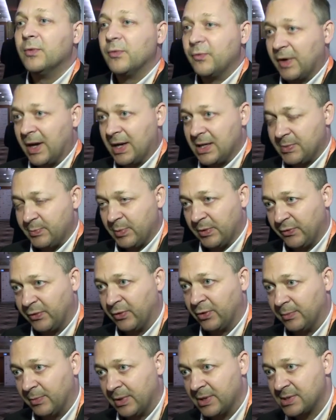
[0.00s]
flight
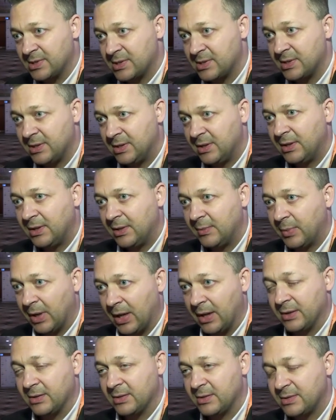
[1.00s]
performance
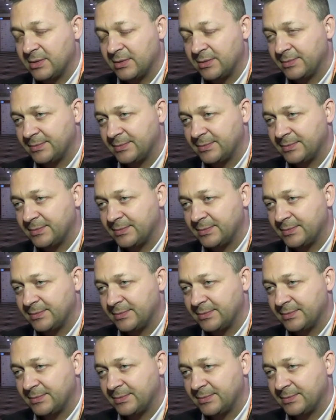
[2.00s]
planned.